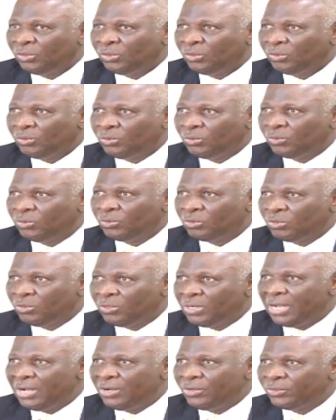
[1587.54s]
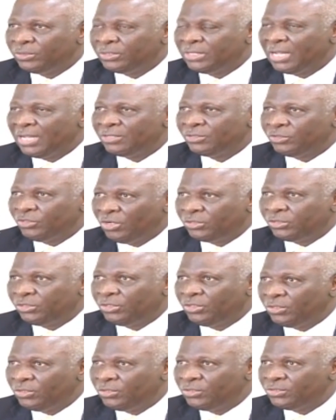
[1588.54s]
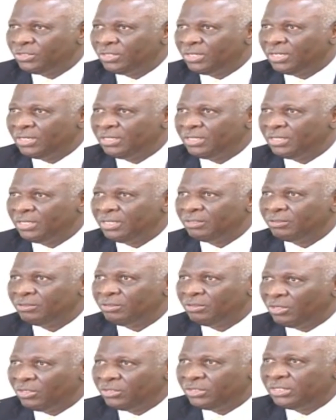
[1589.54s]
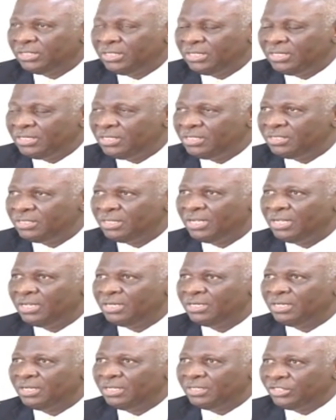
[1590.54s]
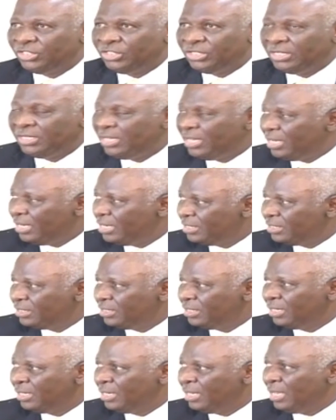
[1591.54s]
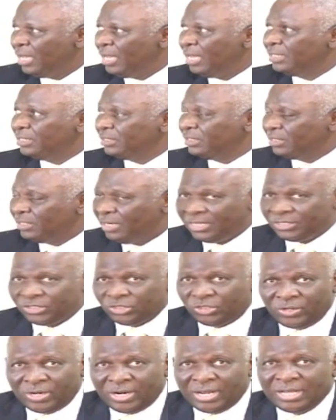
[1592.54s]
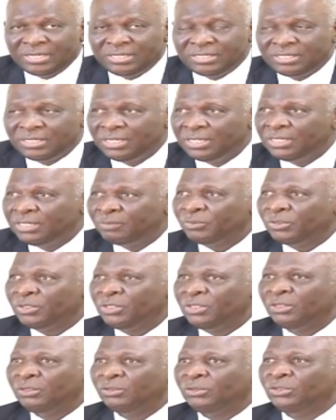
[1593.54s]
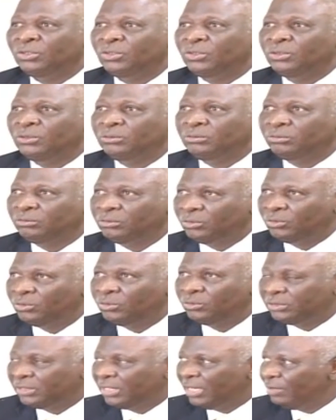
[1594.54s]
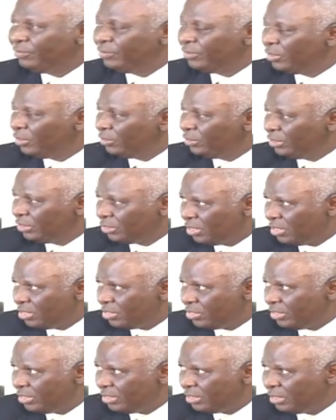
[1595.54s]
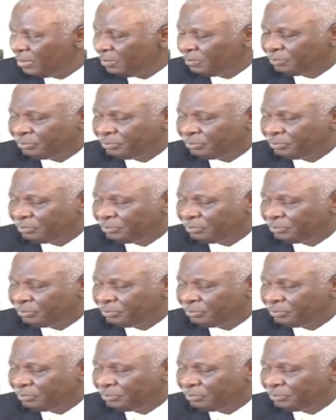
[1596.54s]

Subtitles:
who go out as doctors and nurses and engineers and lecturers, who serve in all these countries.